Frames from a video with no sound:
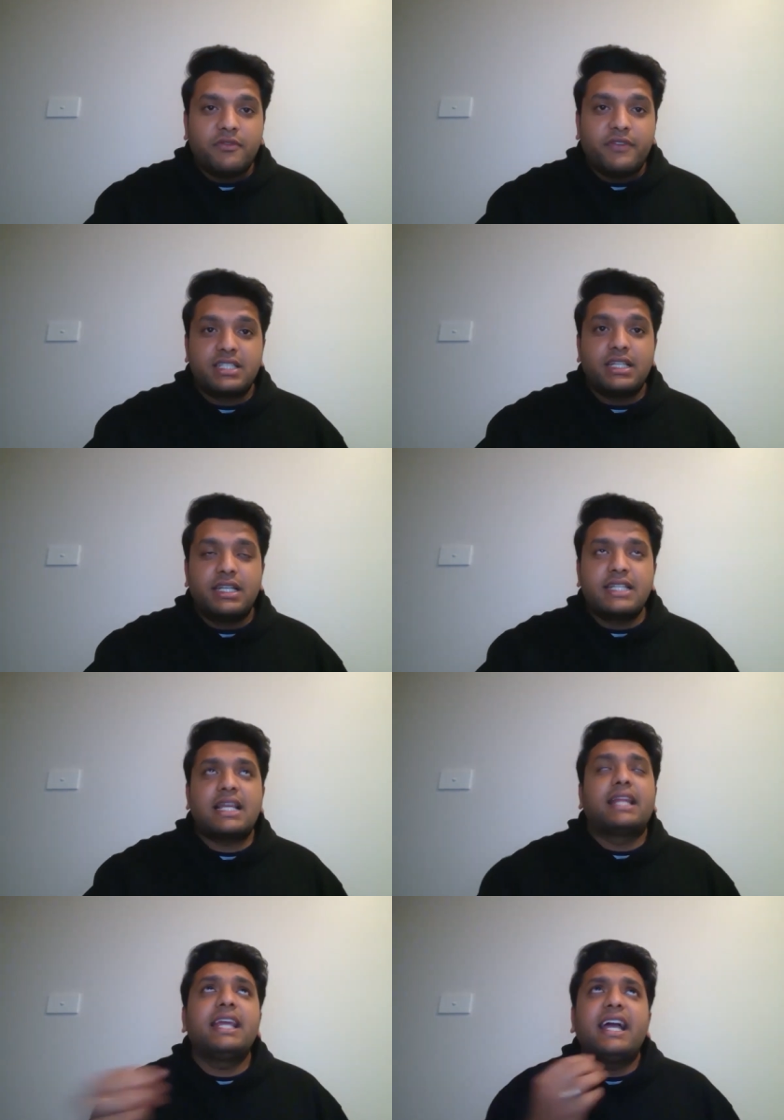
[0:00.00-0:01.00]
facilities
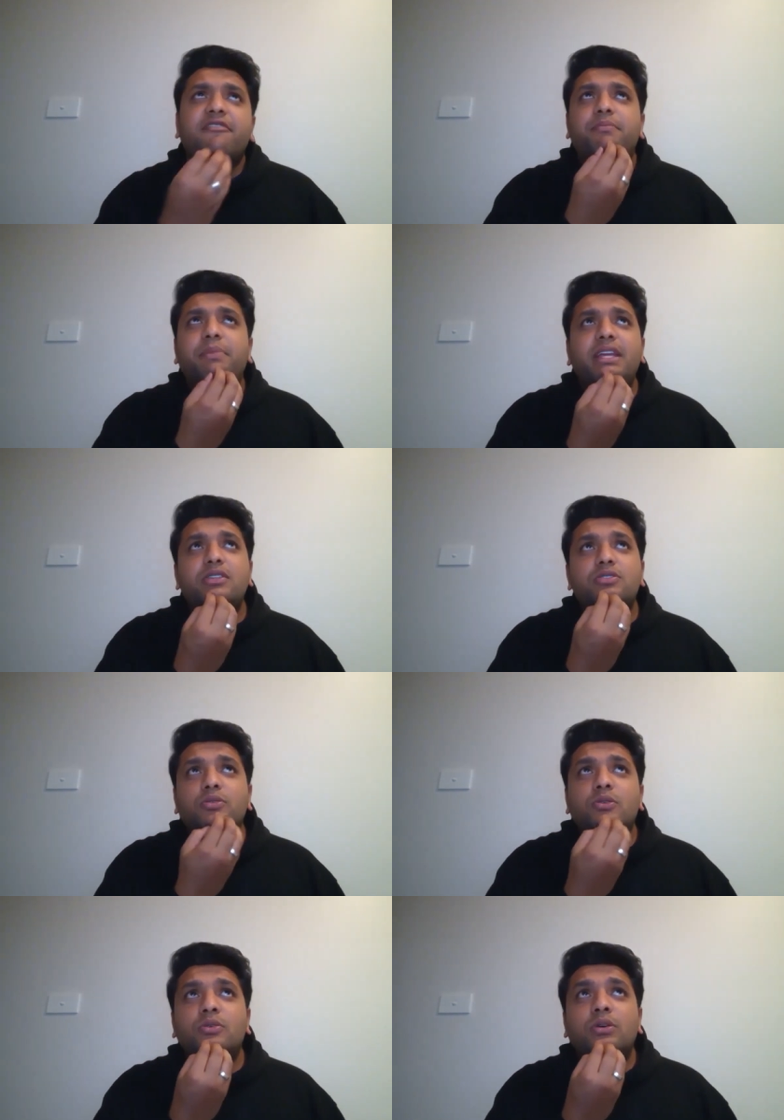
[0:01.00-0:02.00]
i think i've been
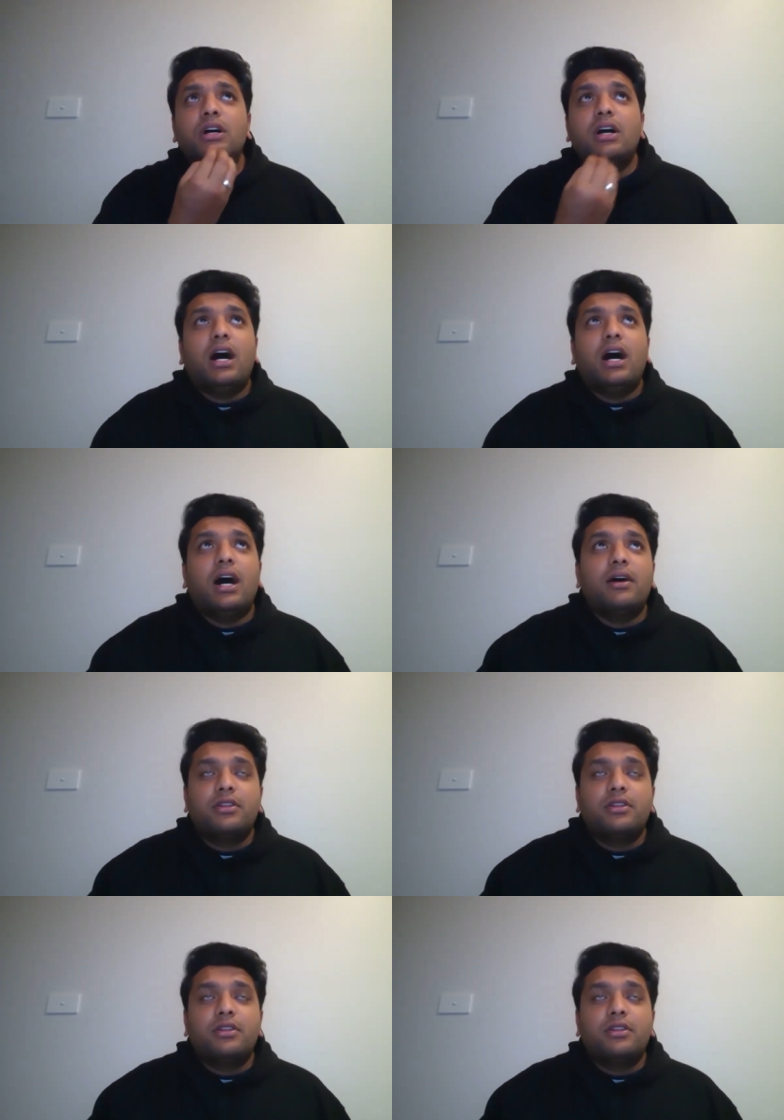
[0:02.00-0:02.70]
to uh,